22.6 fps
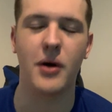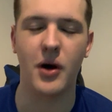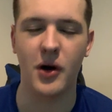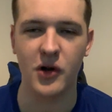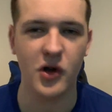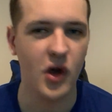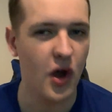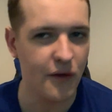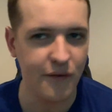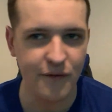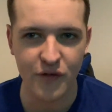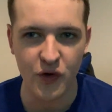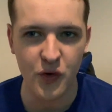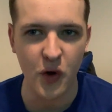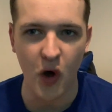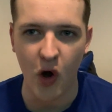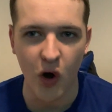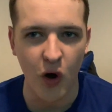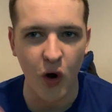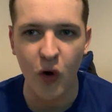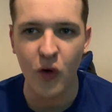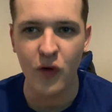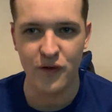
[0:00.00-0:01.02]
I'll go through the
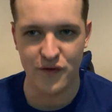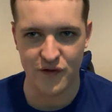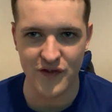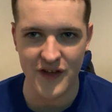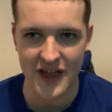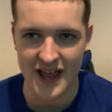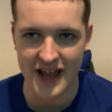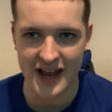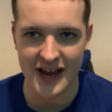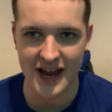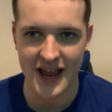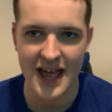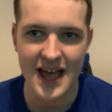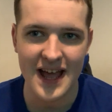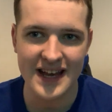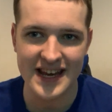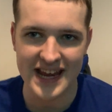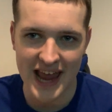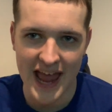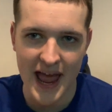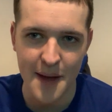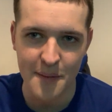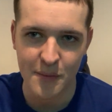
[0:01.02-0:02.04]
whole thing.
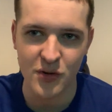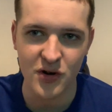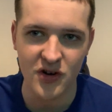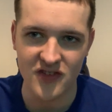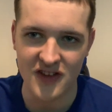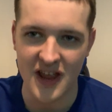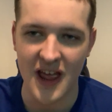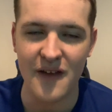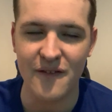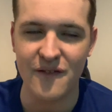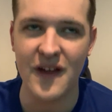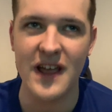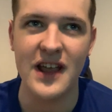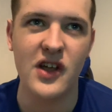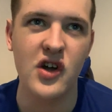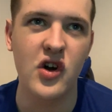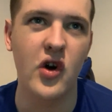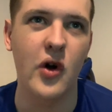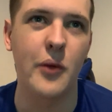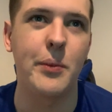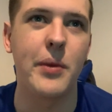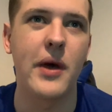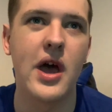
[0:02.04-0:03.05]
The Emirates FA
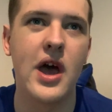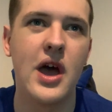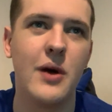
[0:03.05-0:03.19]
Cup.